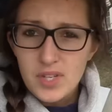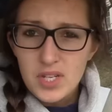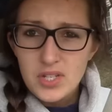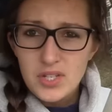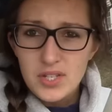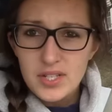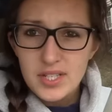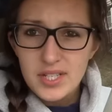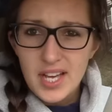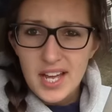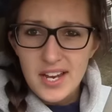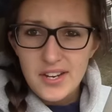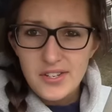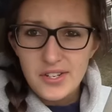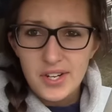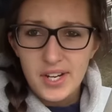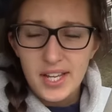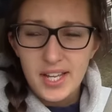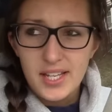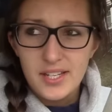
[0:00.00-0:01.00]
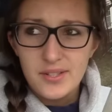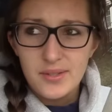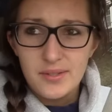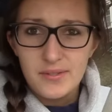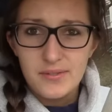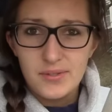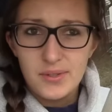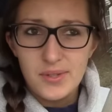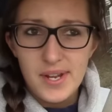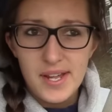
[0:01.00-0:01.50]
So this is kind of turning into a
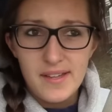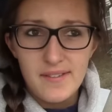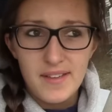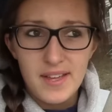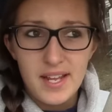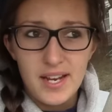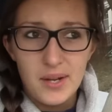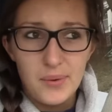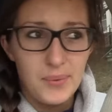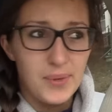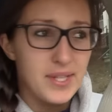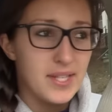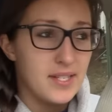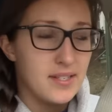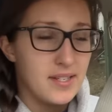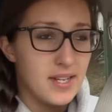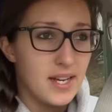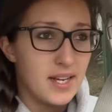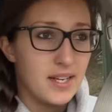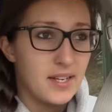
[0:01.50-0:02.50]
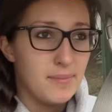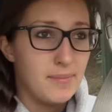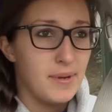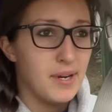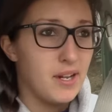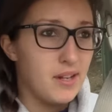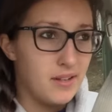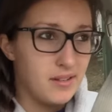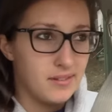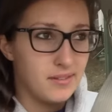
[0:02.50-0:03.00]
full day of eating when sick, but
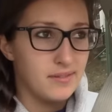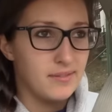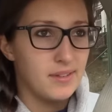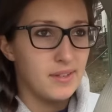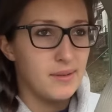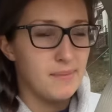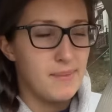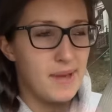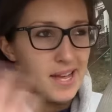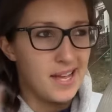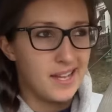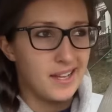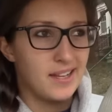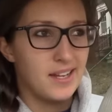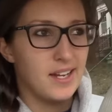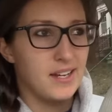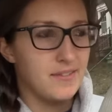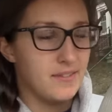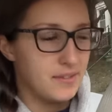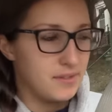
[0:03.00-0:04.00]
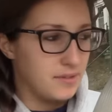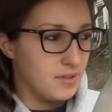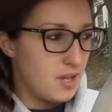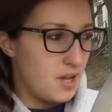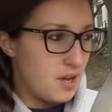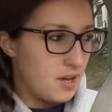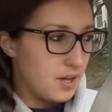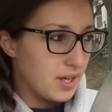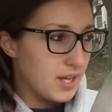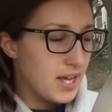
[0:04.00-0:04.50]
I'll make it kind of a
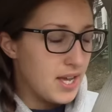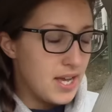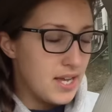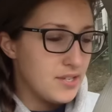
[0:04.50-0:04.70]
vlog.